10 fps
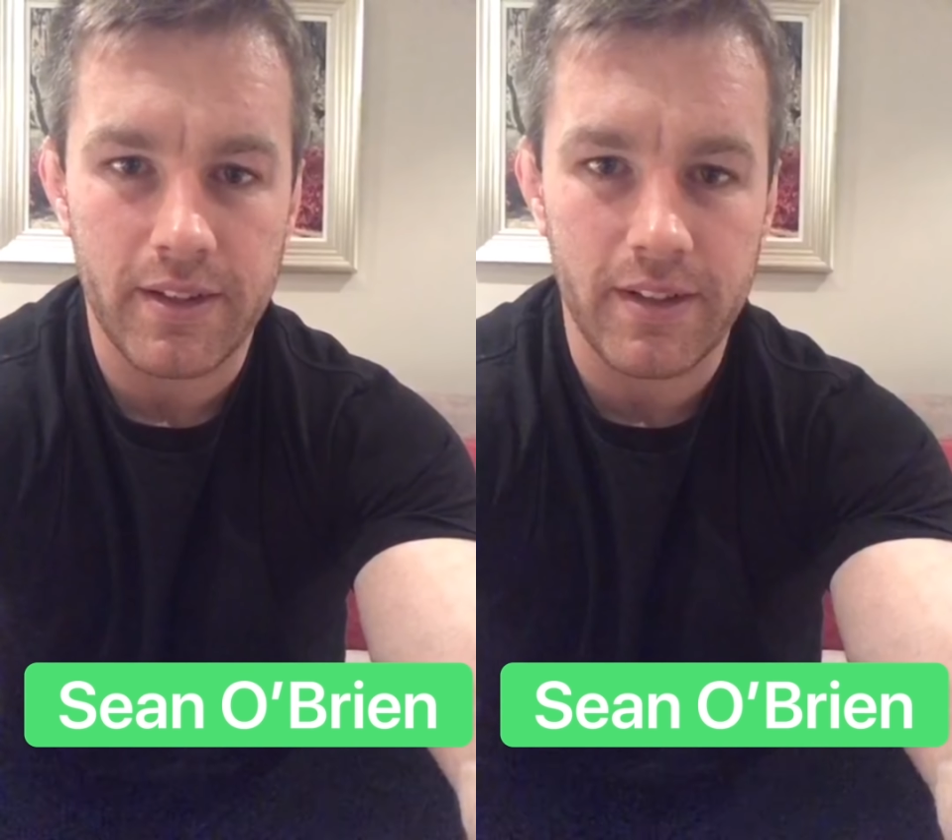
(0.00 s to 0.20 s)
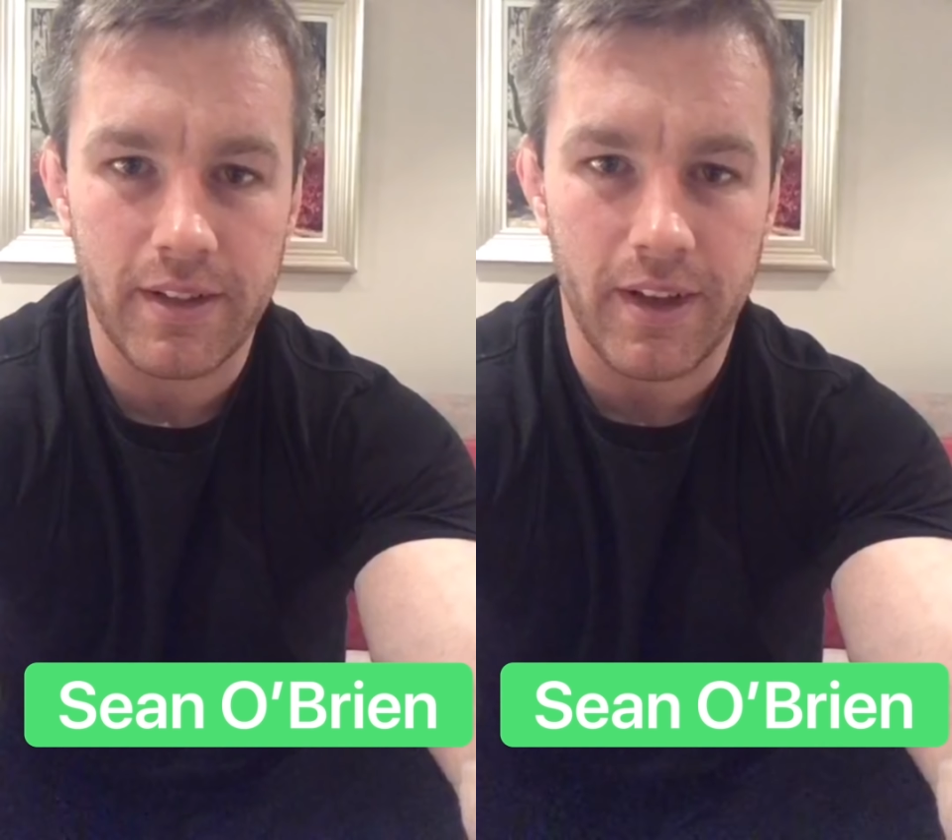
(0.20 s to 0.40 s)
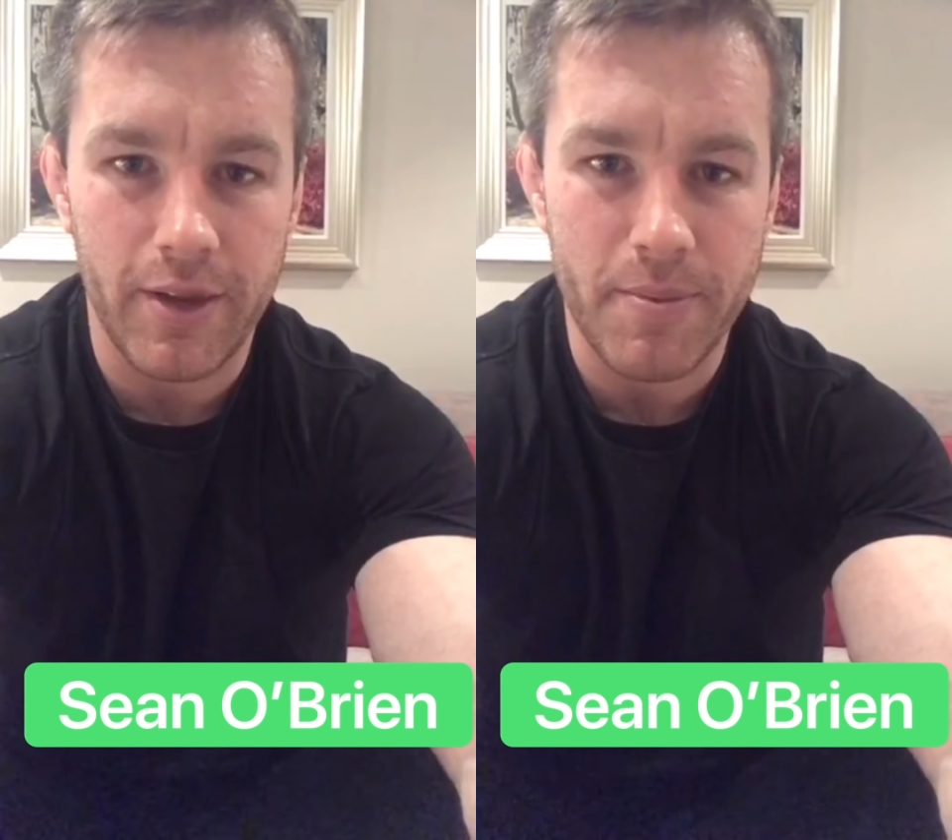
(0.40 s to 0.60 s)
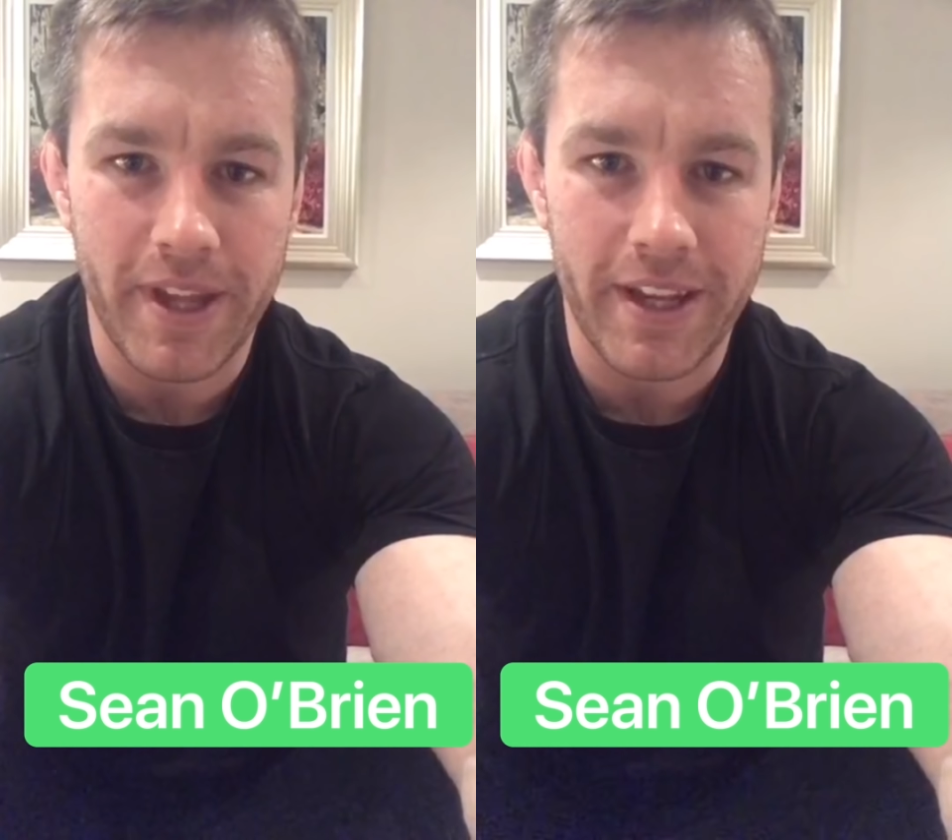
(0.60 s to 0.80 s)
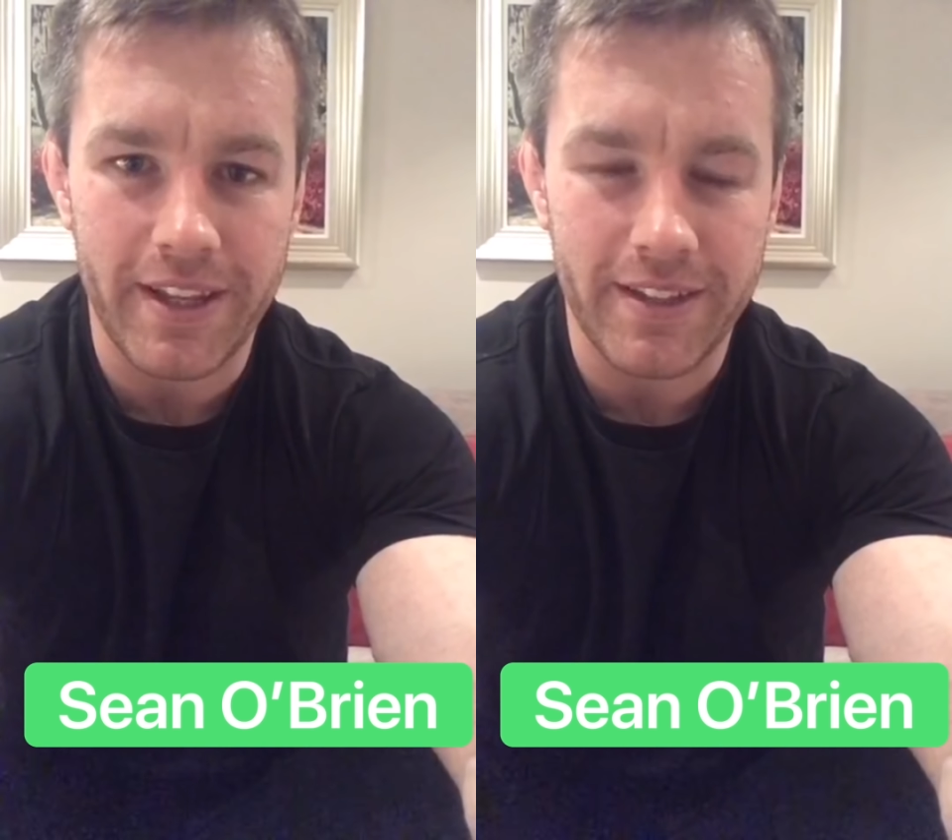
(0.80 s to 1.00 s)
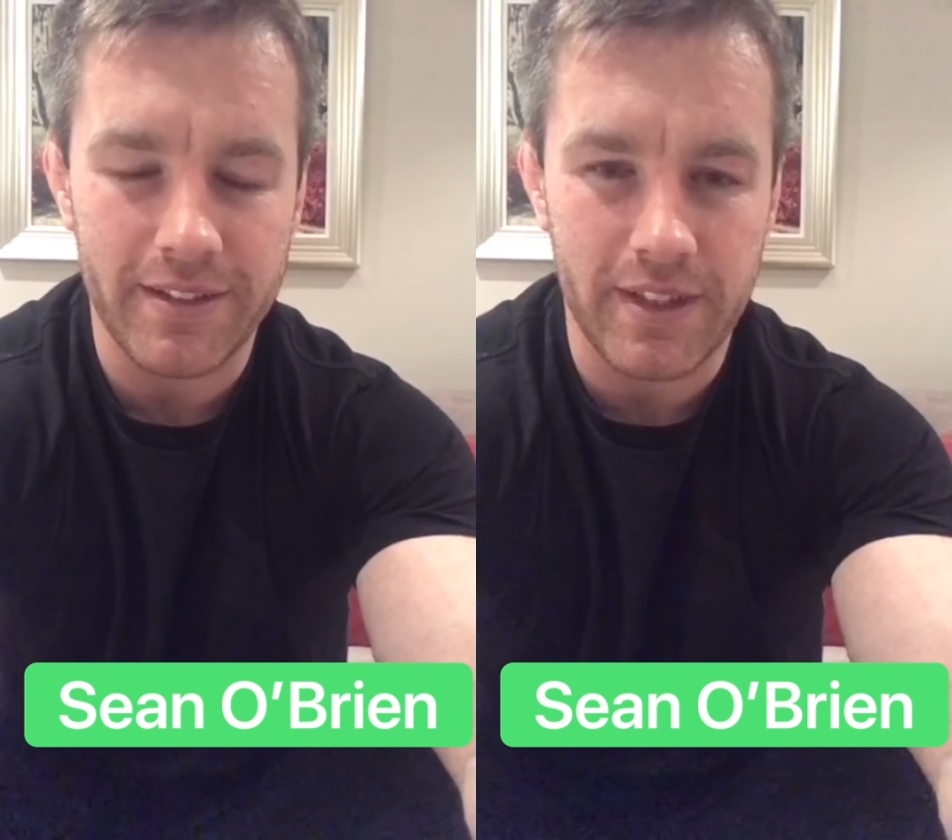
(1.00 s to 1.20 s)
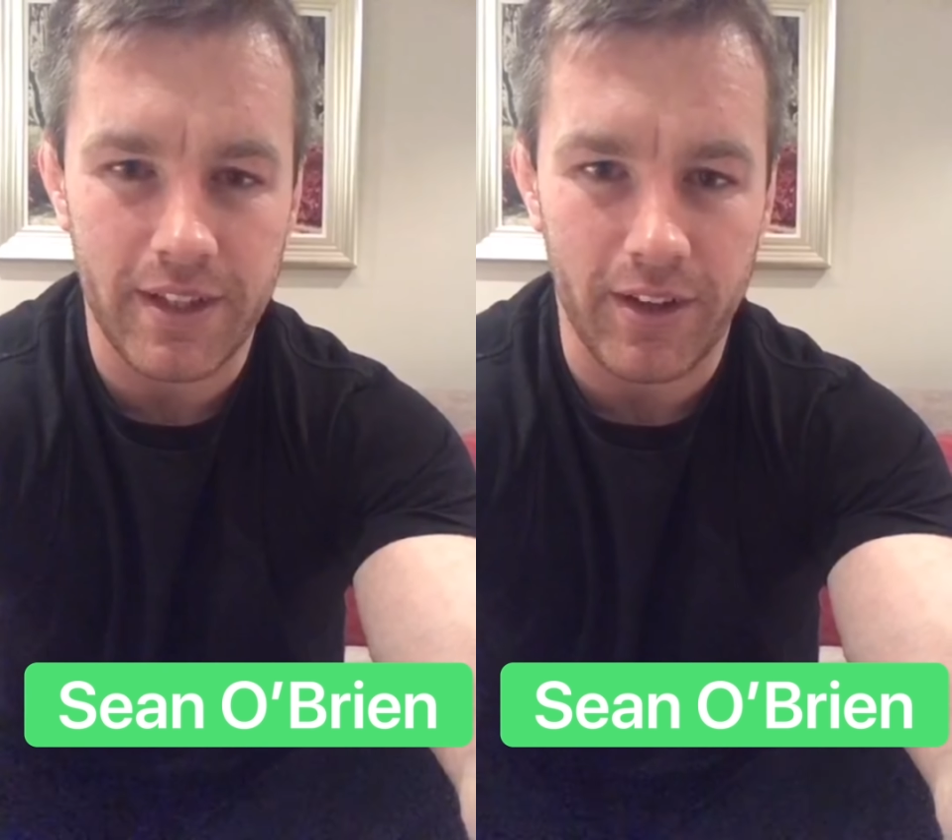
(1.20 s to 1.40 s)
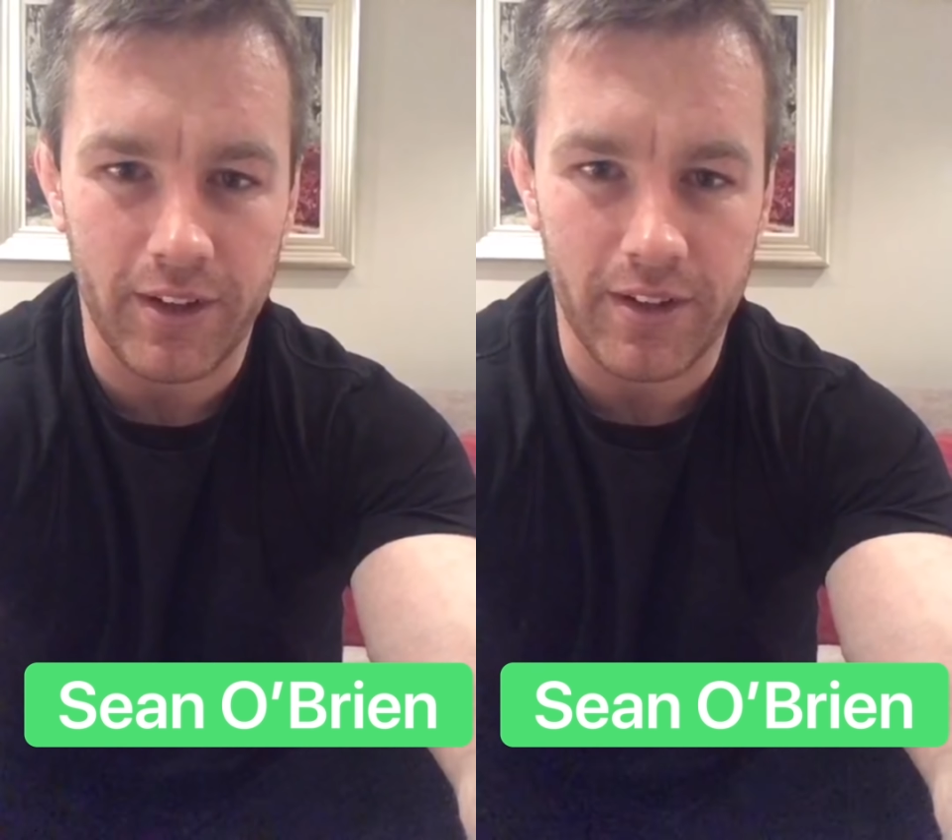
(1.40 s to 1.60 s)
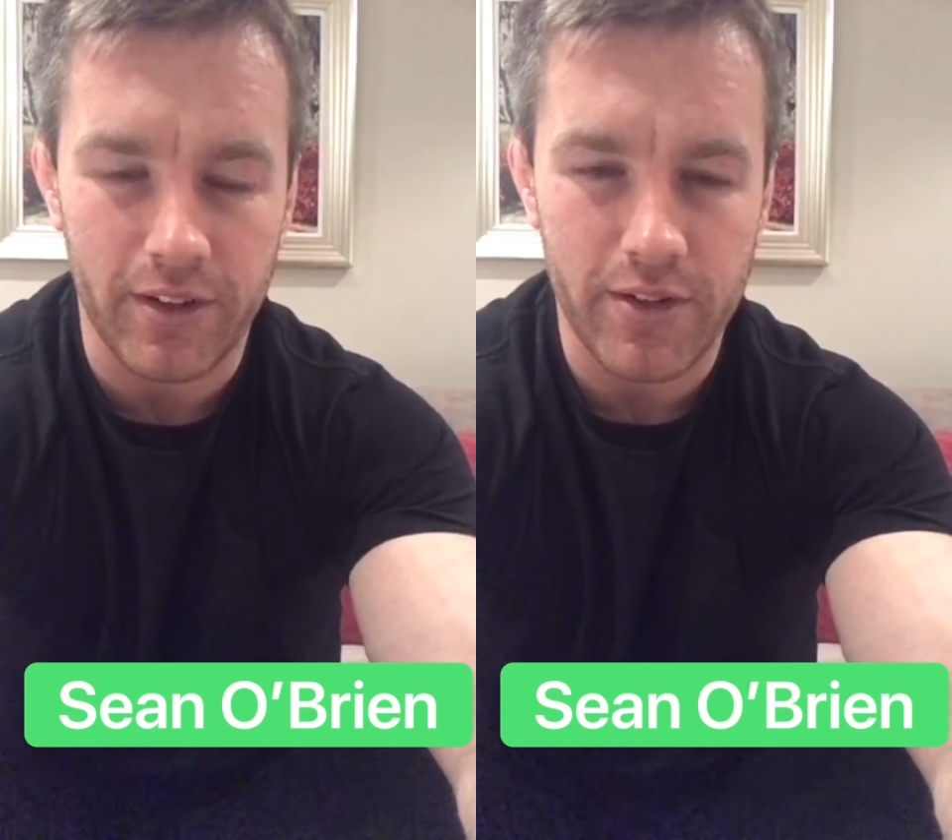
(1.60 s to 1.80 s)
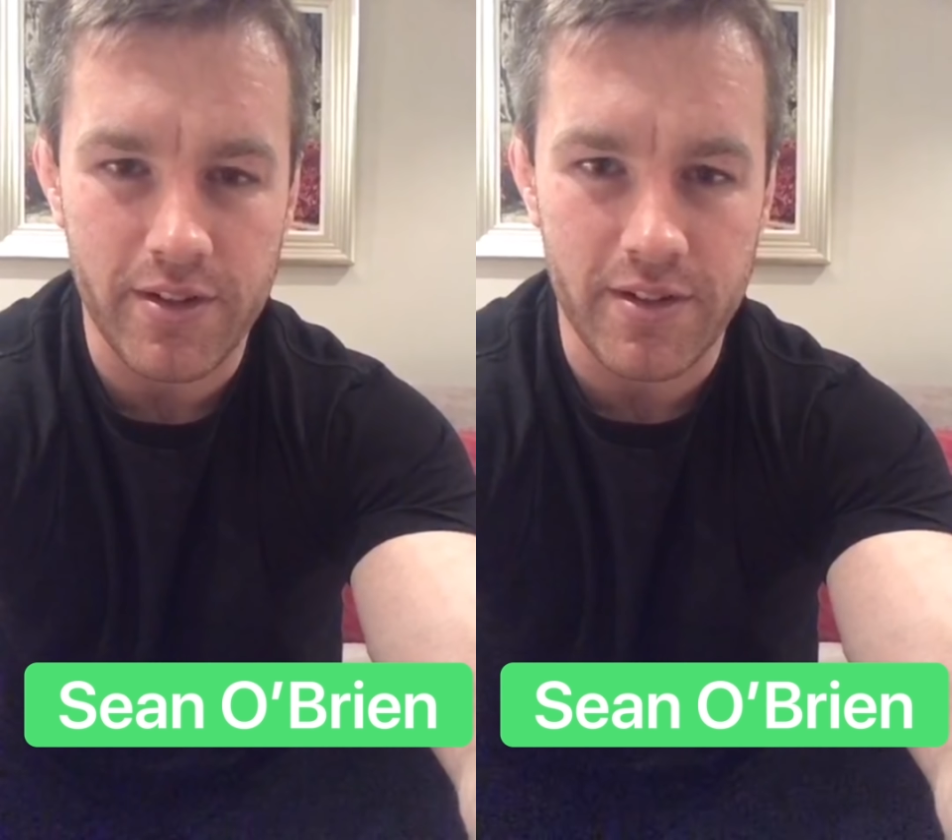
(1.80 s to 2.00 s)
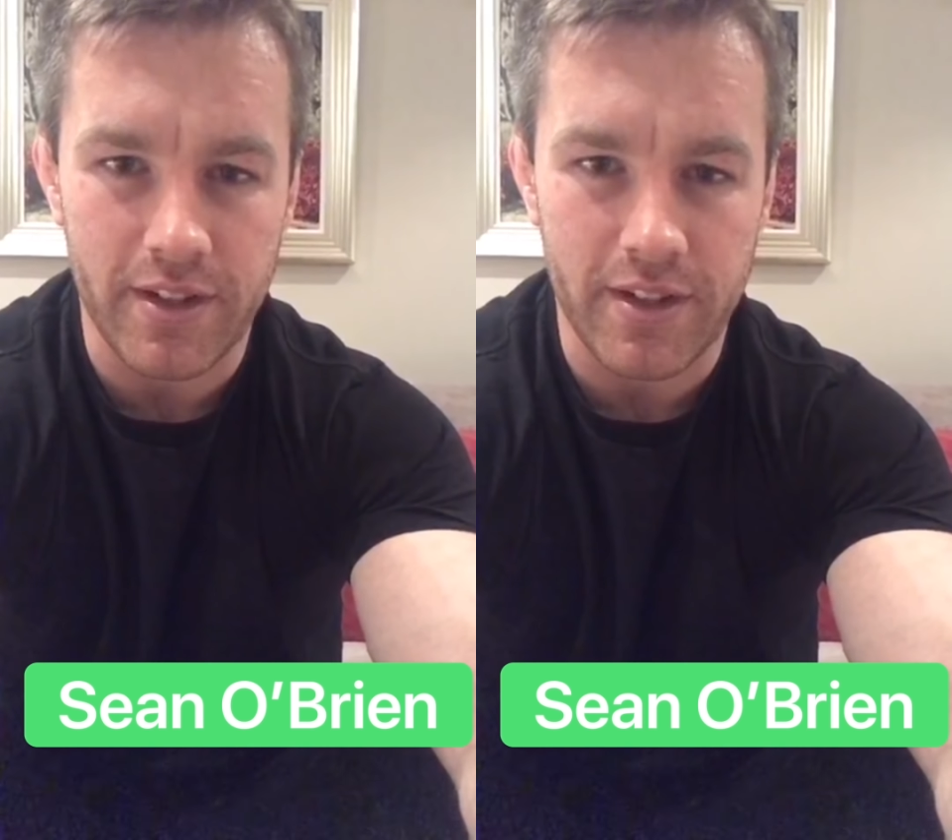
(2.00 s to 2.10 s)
Hi Penny, and all the nurses in